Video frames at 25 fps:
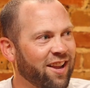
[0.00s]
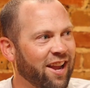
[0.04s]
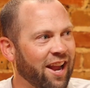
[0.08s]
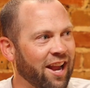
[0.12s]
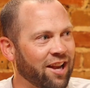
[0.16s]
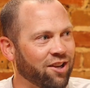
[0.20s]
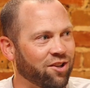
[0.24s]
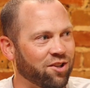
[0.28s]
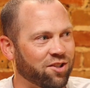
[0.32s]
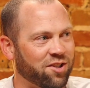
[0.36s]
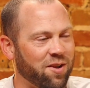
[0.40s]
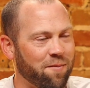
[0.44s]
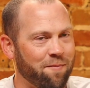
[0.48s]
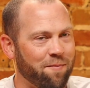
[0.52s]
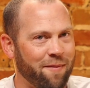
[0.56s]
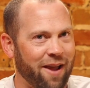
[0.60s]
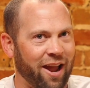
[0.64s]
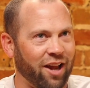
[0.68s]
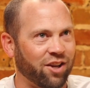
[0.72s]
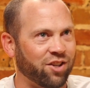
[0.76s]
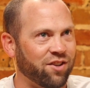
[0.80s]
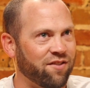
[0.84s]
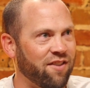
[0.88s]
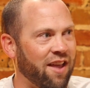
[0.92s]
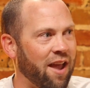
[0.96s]
And just
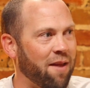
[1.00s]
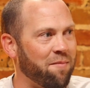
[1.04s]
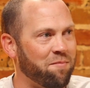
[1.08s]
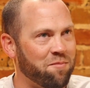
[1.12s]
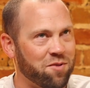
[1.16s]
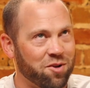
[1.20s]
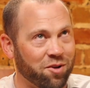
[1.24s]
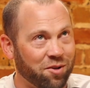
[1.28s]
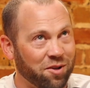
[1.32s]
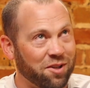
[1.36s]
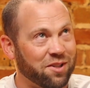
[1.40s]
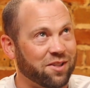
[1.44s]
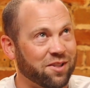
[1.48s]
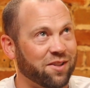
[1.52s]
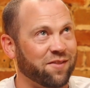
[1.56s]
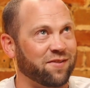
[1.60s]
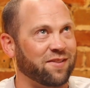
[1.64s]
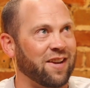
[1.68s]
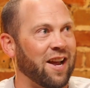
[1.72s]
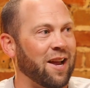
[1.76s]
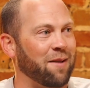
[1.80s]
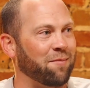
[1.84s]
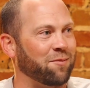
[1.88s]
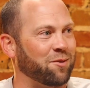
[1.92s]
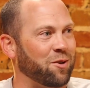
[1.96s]
imagine that millions of
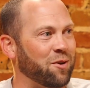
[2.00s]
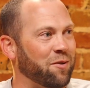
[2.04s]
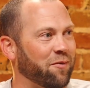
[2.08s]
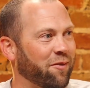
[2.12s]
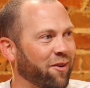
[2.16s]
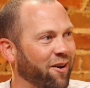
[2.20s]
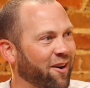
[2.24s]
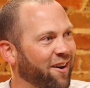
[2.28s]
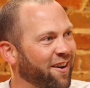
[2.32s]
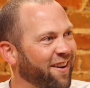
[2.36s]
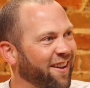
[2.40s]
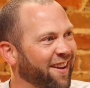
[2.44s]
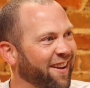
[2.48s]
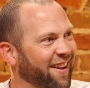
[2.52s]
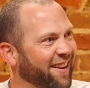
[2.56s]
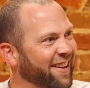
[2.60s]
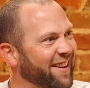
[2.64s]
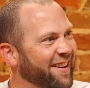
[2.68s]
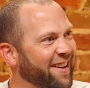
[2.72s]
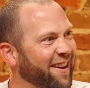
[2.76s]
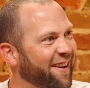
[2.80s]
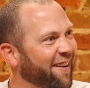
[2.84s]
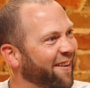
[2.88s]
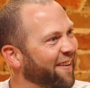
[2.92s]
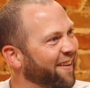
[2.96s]
times over.
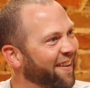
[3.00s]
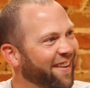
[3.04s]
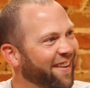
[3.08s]
you know.